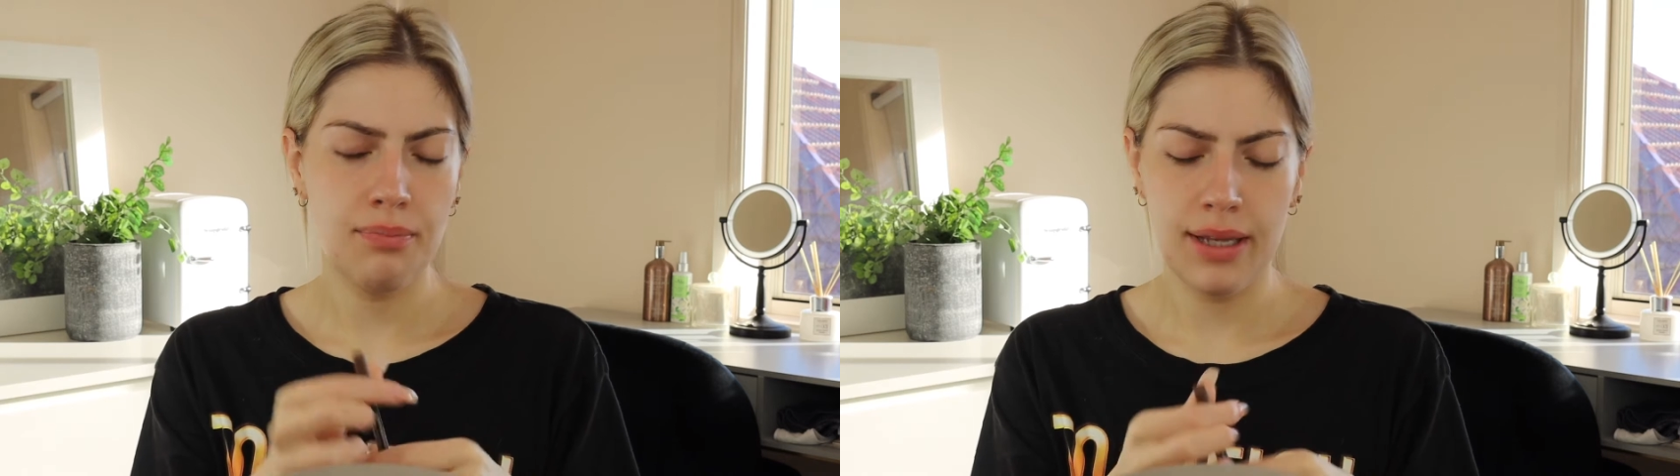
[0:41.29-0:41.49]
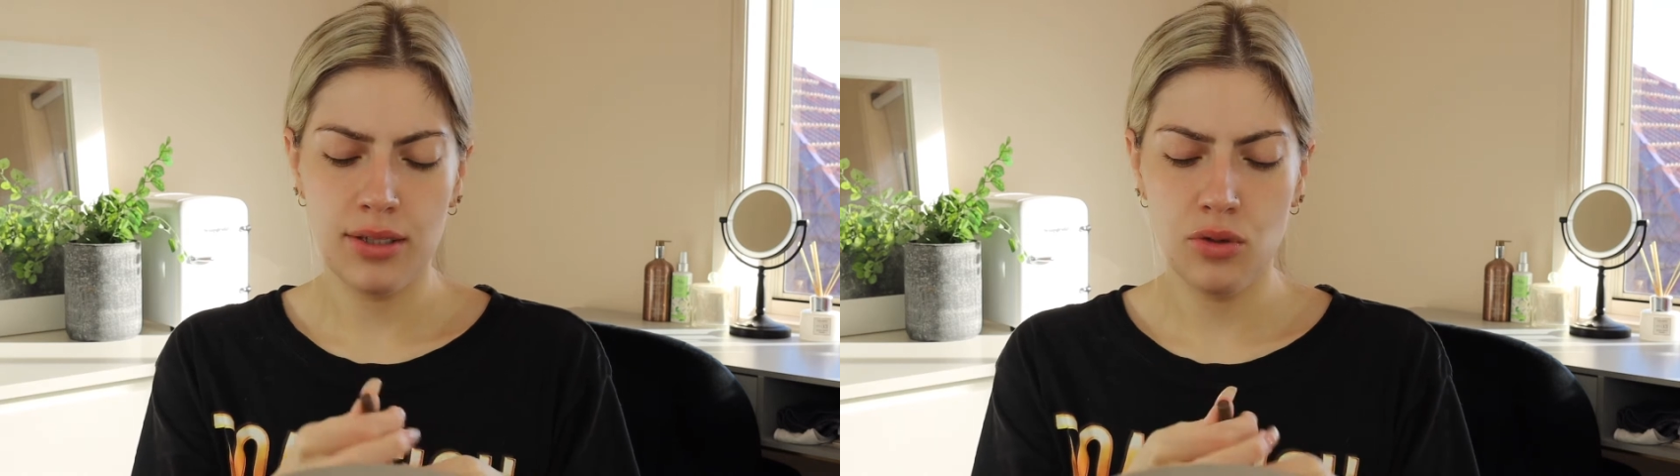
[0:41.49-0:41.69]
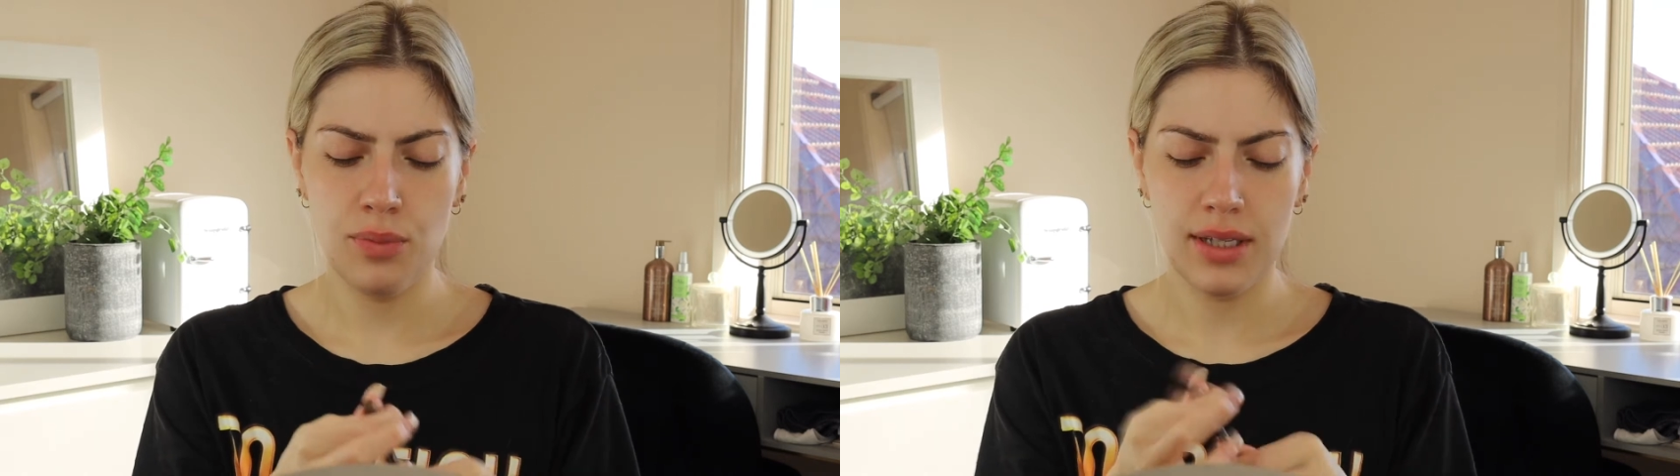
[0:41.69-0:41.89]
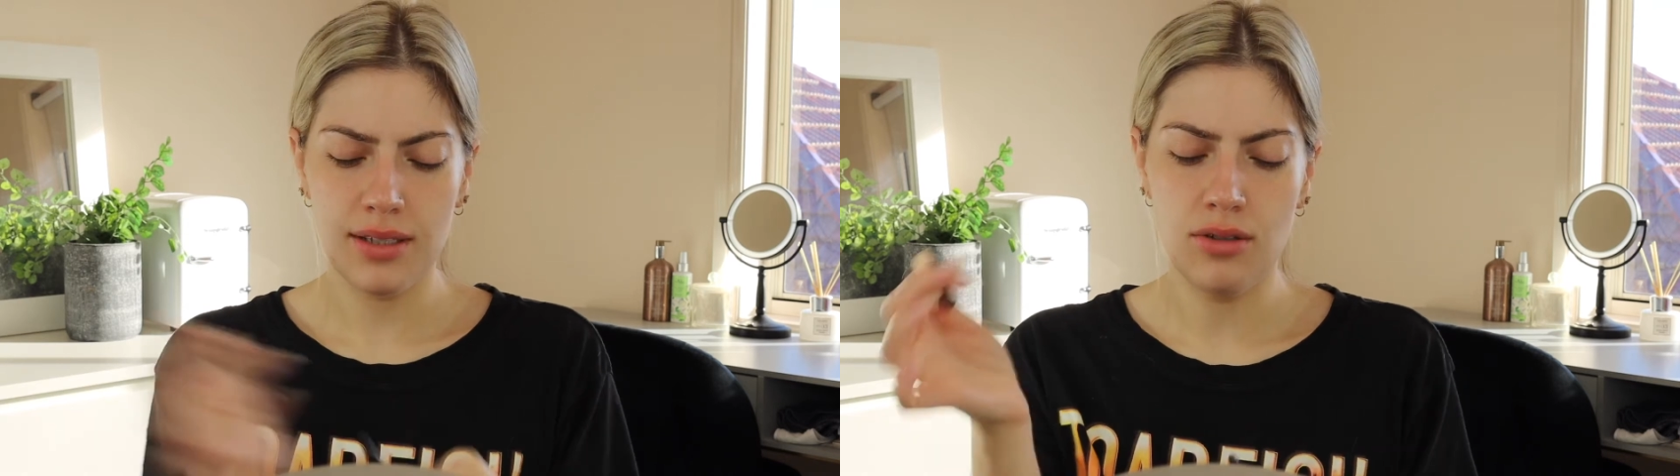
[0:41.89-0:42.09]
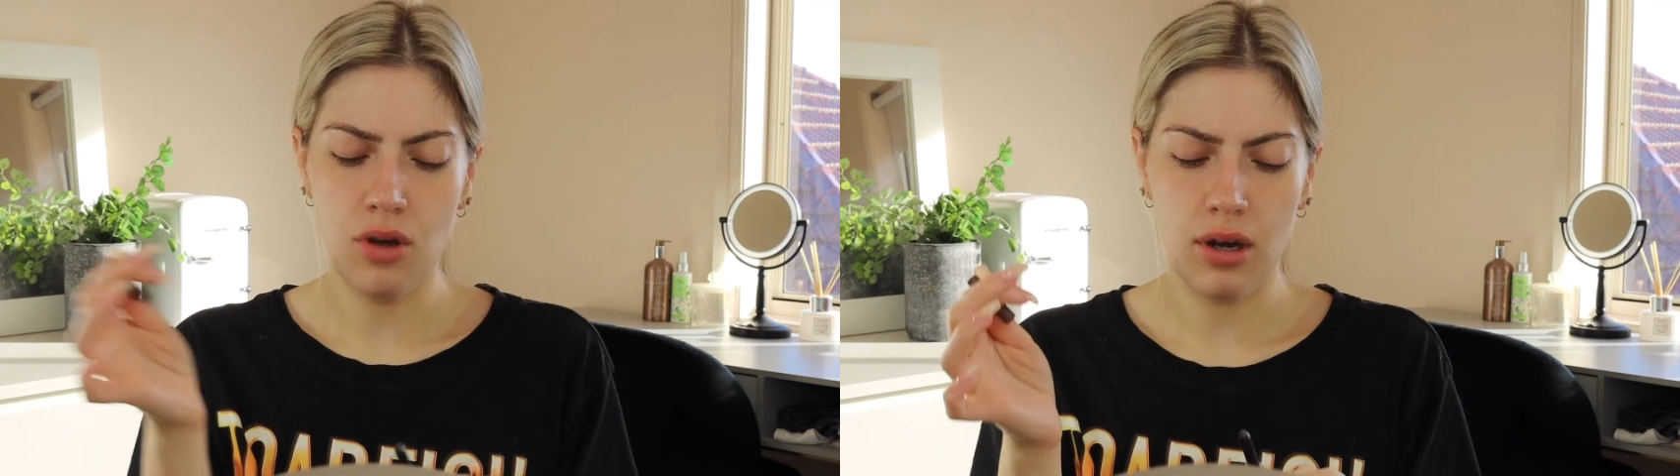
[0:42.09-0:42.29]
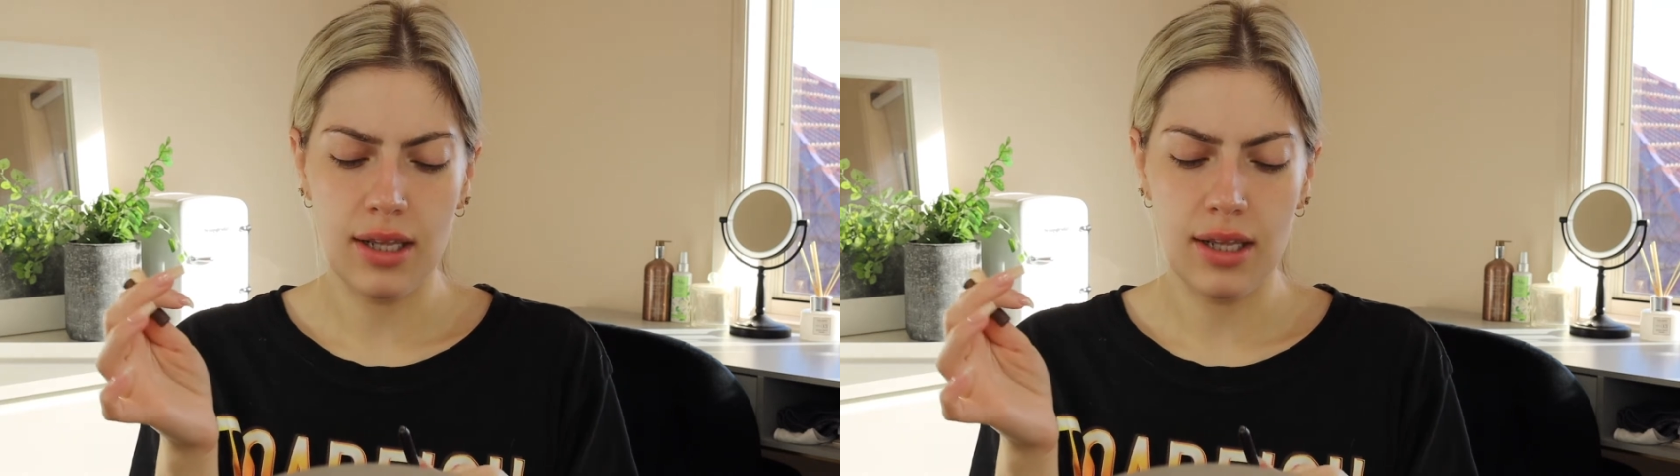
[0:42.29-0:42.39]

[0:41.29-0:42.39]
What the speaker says: pencil, but it's not.